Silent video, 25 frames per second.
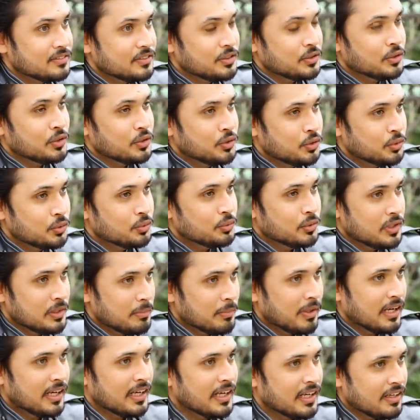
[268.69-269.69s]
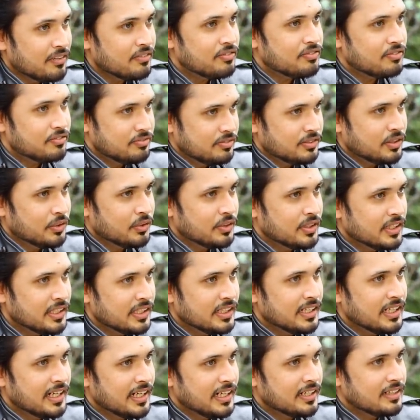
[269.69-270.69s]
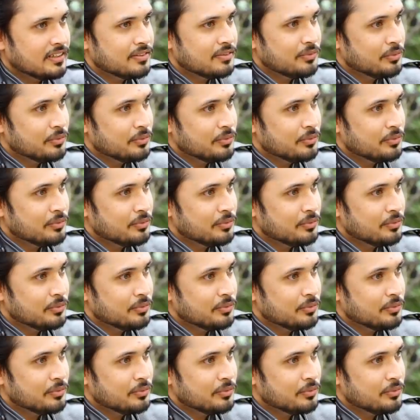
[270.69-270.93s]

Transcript: you know, do in my life, you know, till date